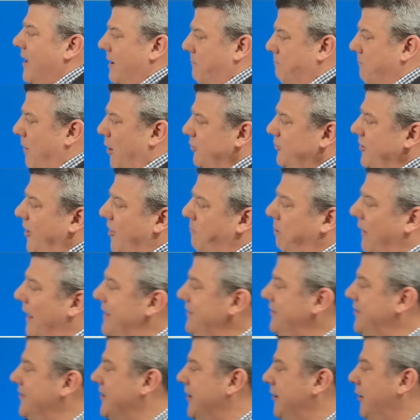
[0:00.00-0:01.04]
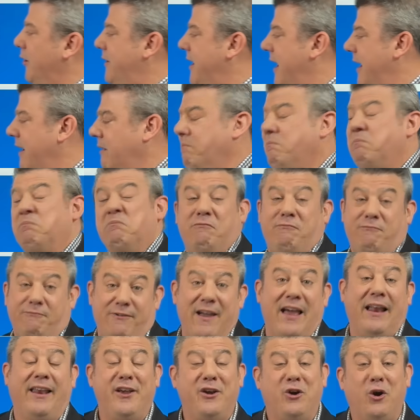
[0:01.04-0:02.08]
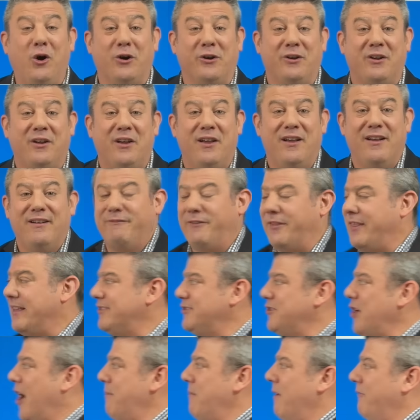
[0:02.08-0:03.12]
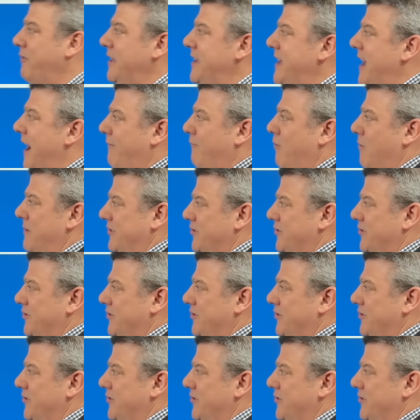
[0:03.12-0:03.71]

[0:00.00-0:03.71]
Most other places are looking fairly good for this time of the year from a